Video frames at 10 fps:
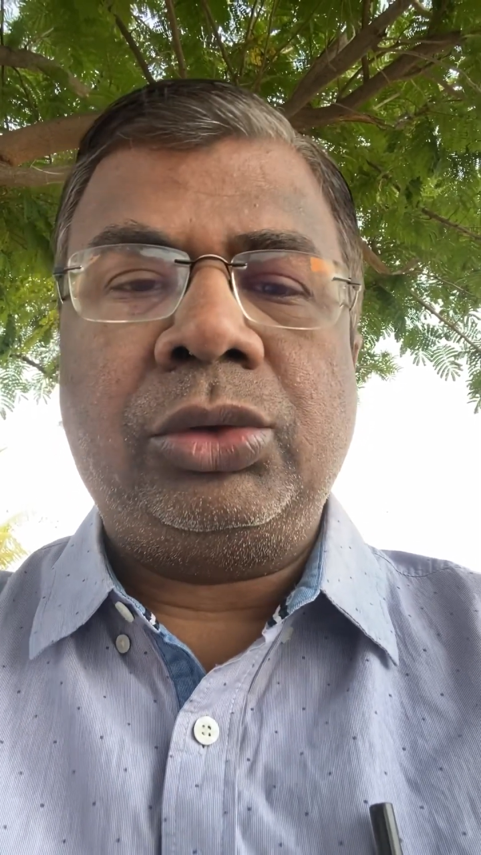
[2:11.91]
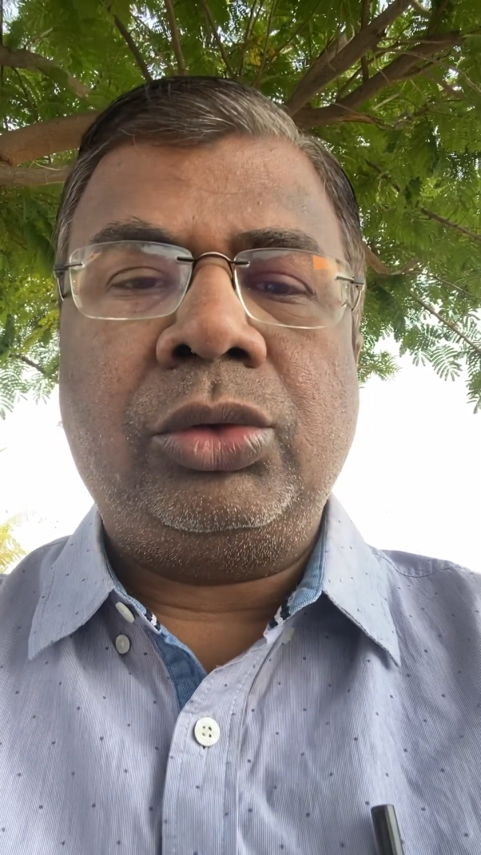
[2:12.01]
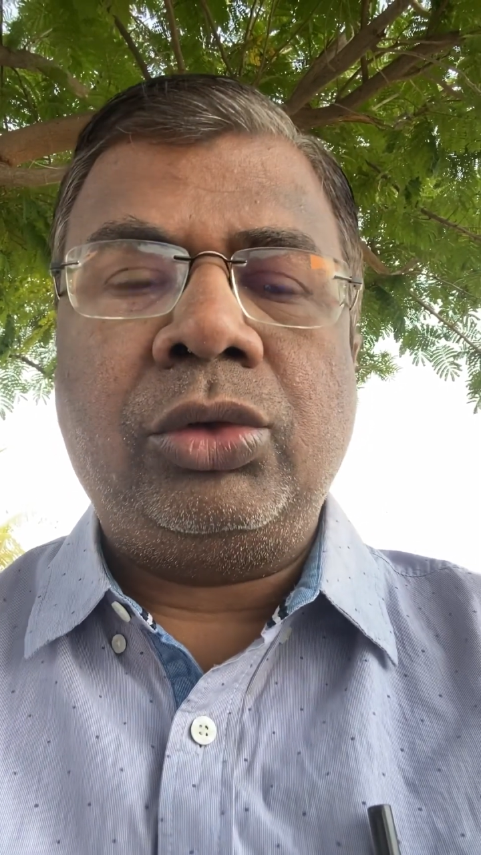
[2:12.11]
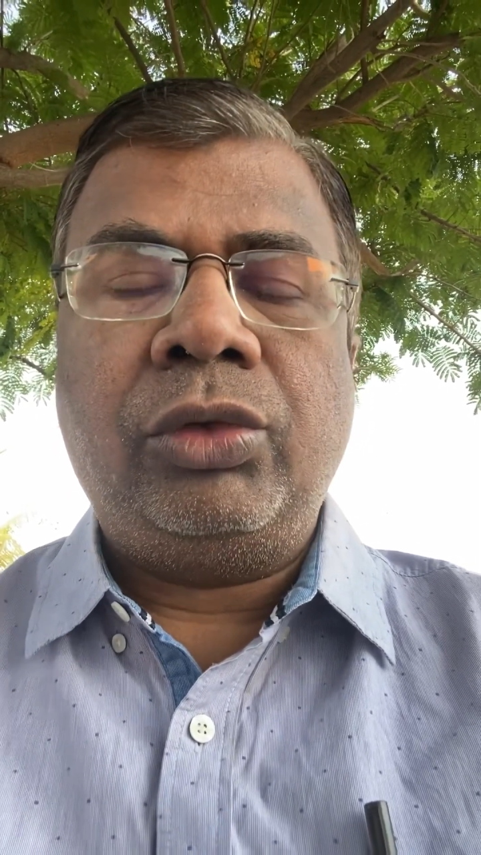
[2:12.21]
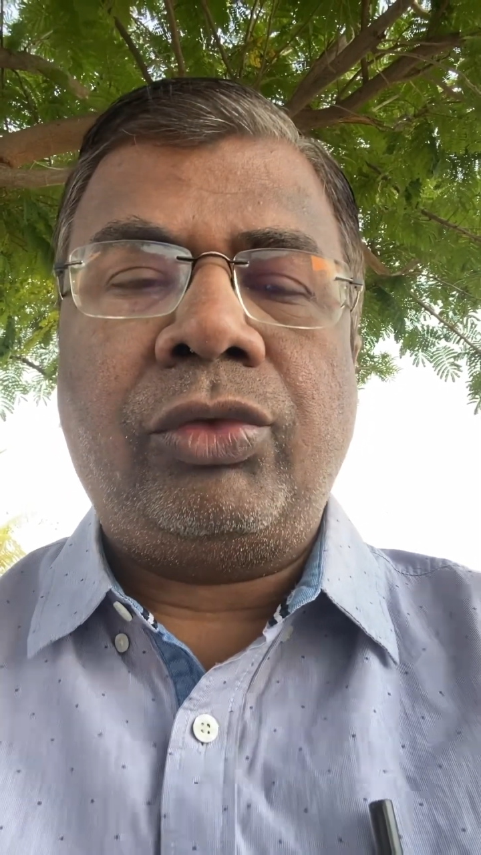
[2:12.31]

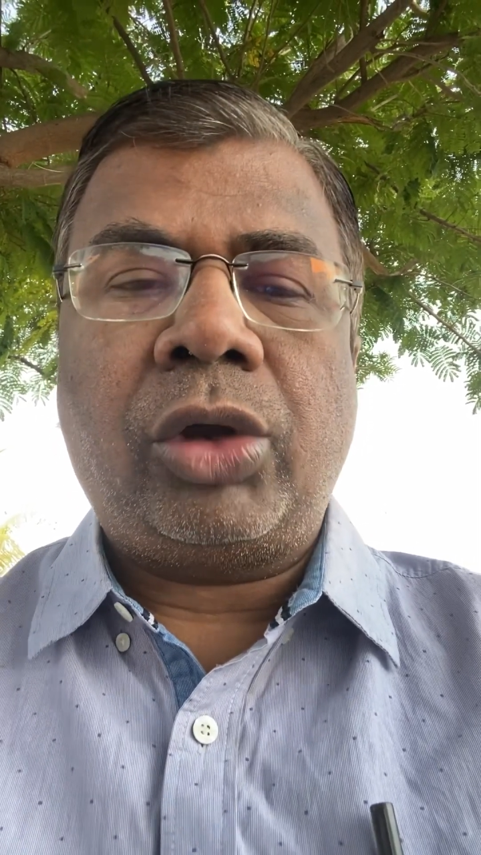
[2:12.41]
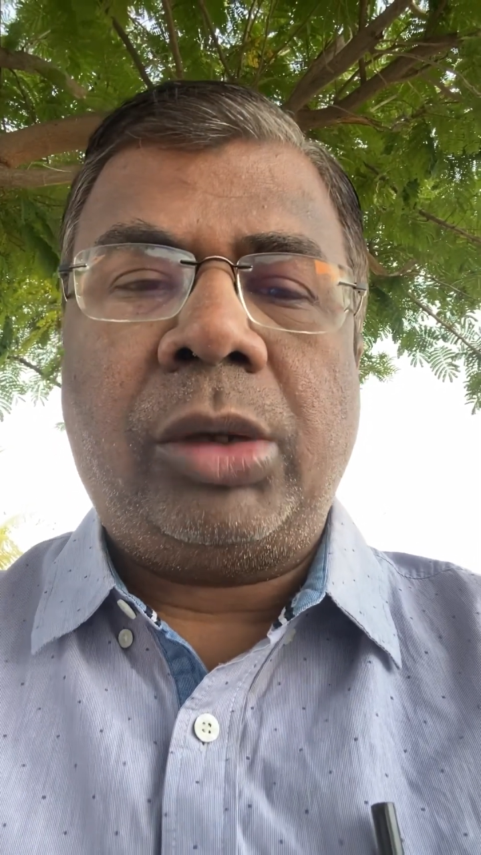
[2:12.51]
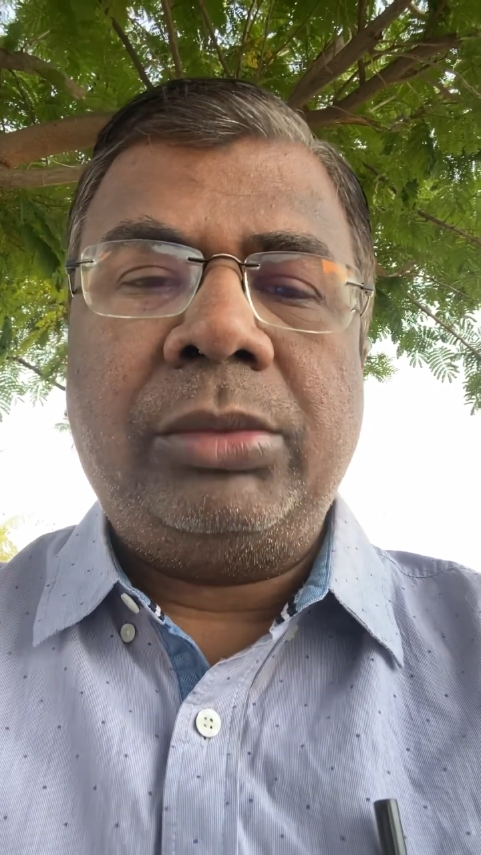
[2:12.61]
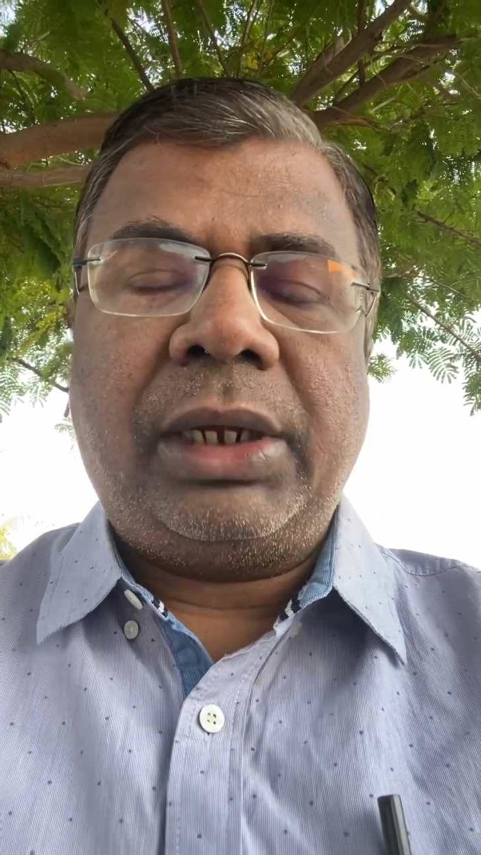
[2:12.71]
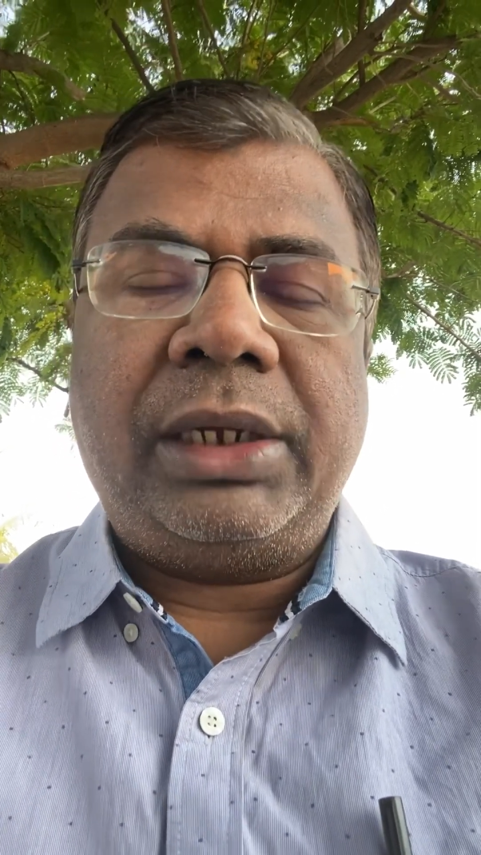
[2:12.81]
go
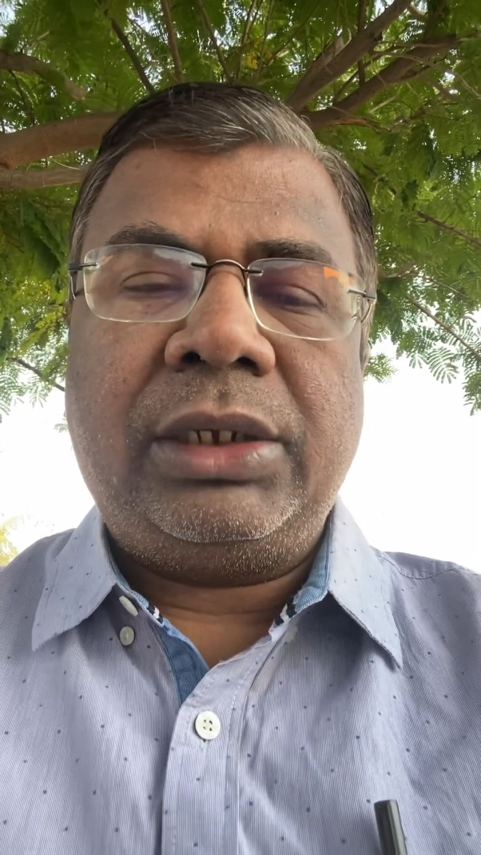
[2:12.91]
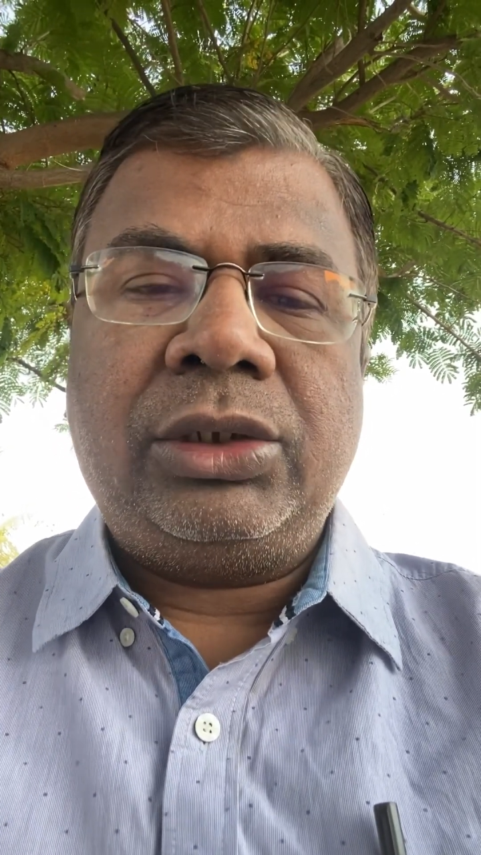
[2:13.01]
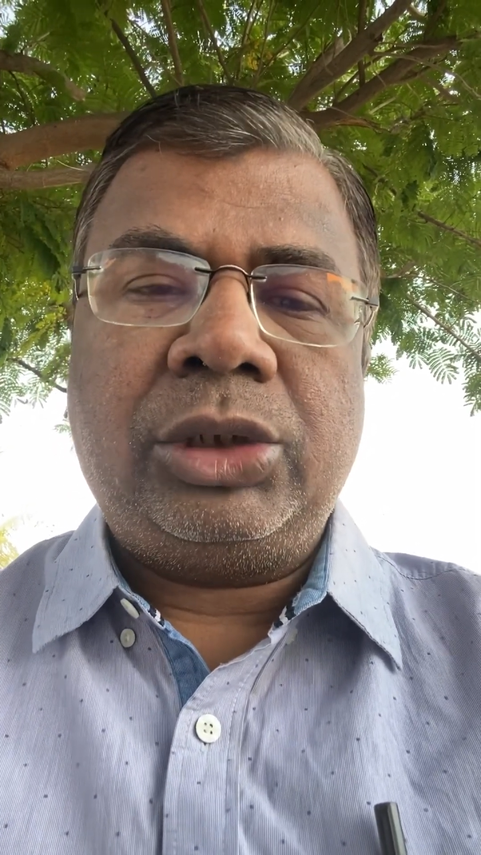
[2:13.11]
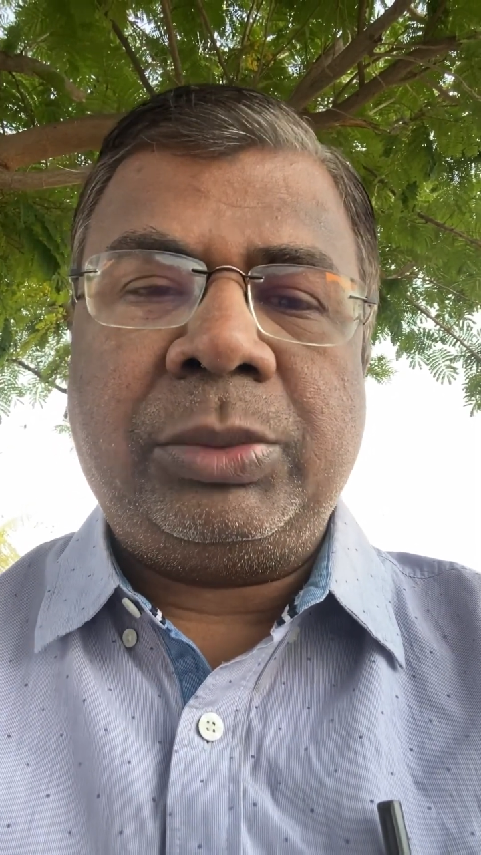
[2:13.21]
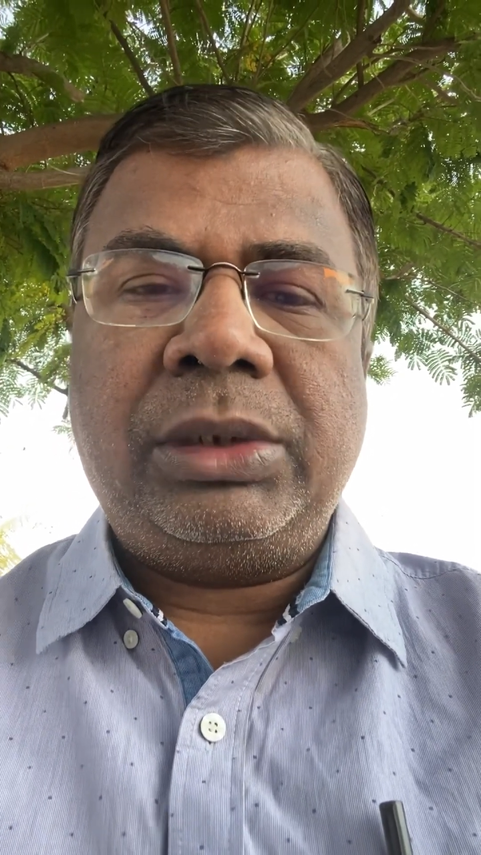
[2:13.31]
from the anterior
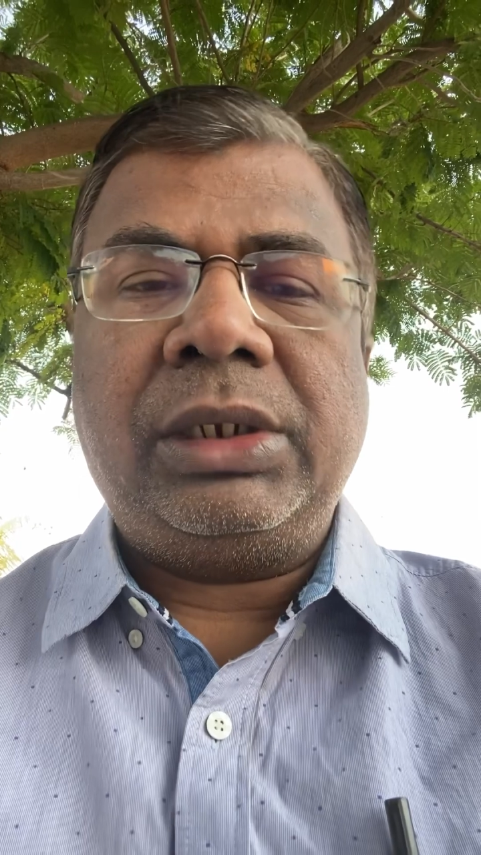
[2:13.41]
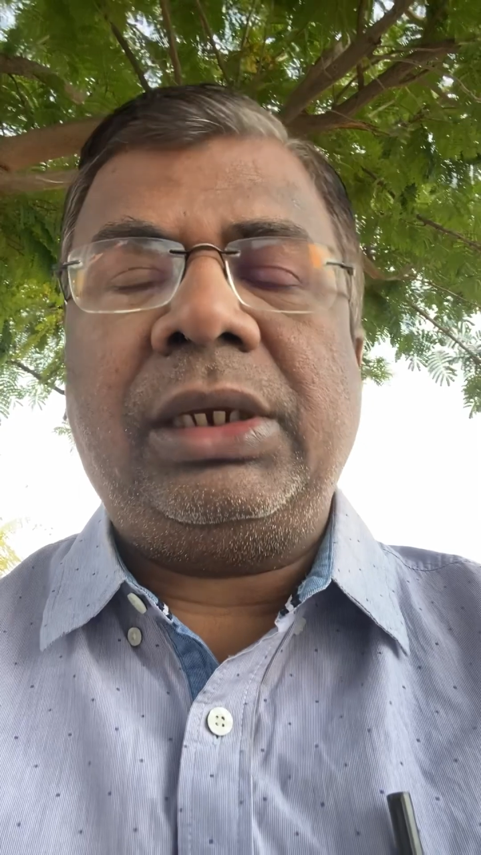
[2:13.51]
superior